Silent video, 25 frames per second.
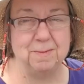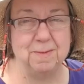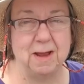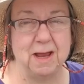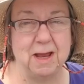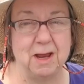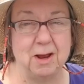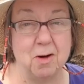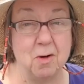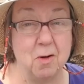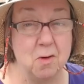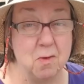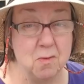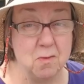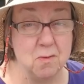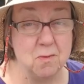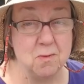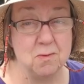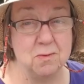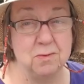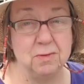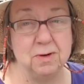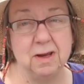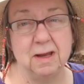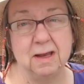my
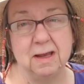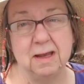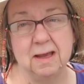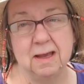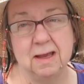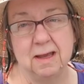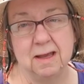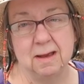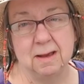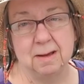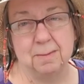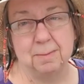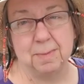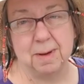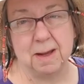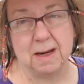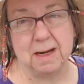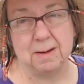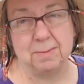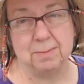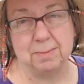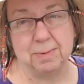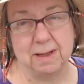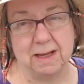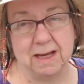own
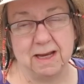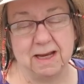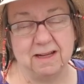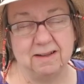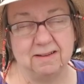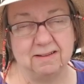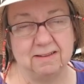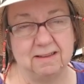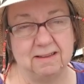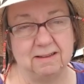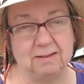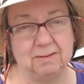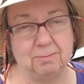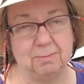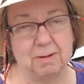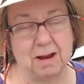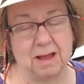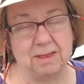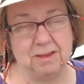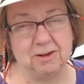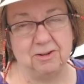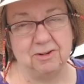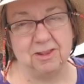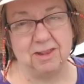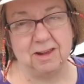bedding plants
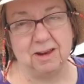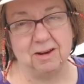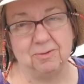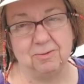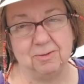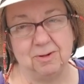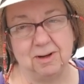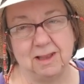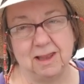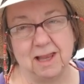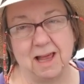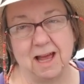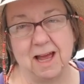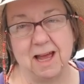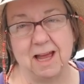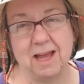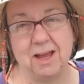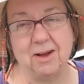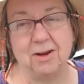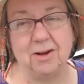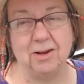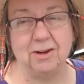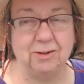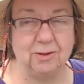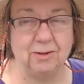rather than
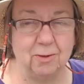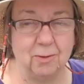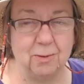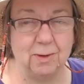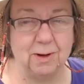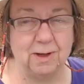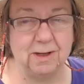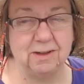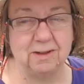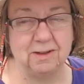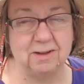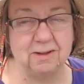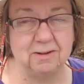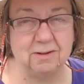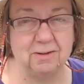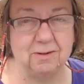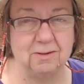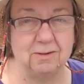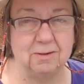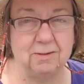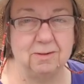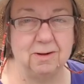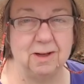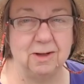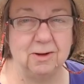rely on going
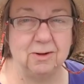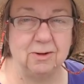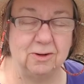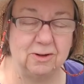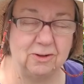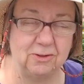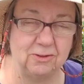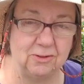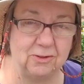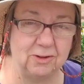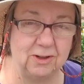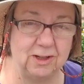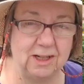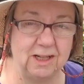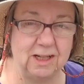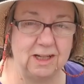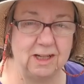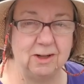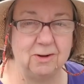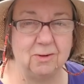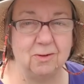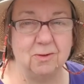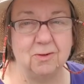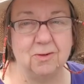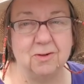to a
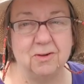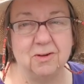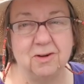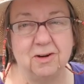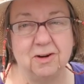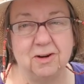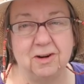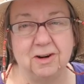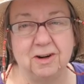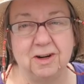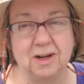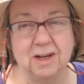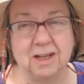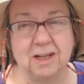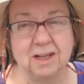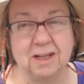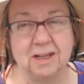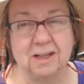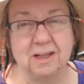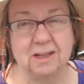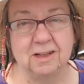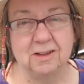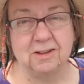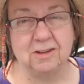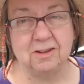nursery or
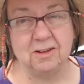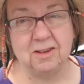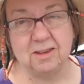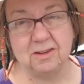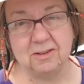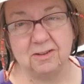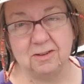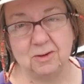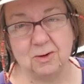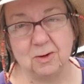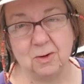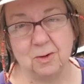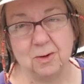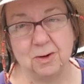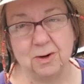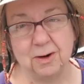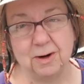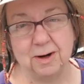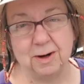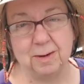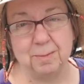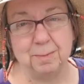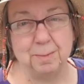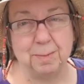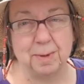to the
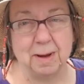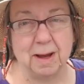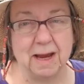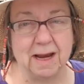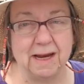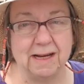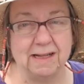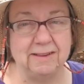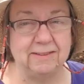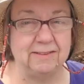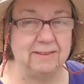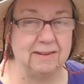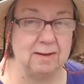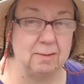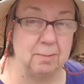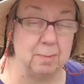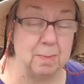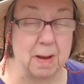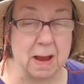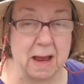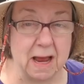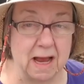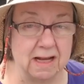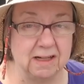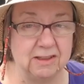store and buying 6
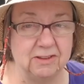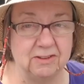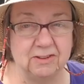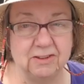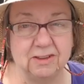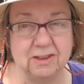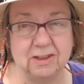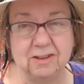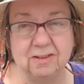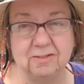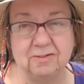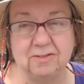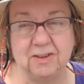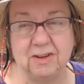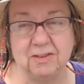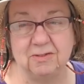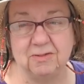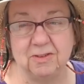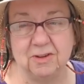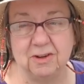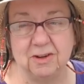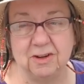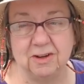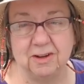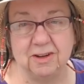packs of
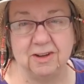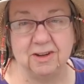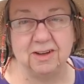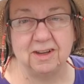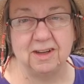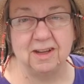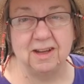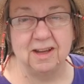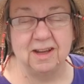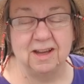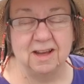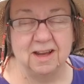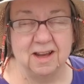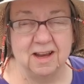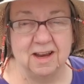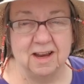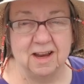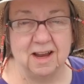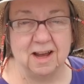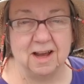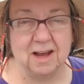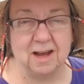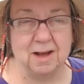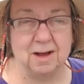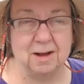different
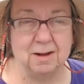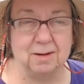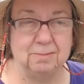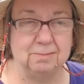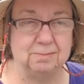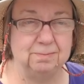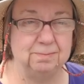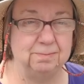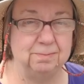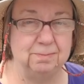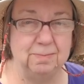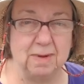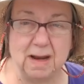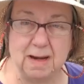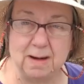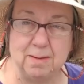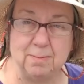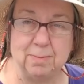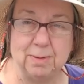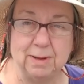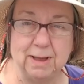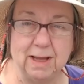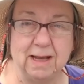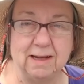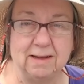
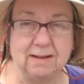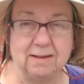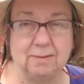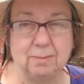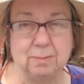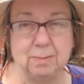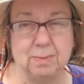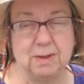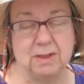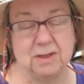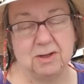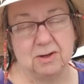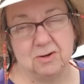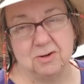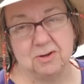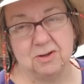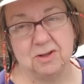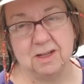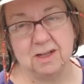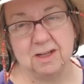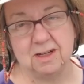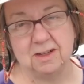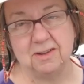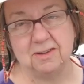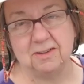bedding plants,
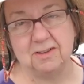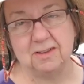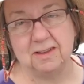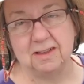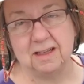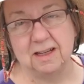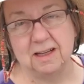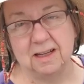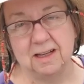petunias,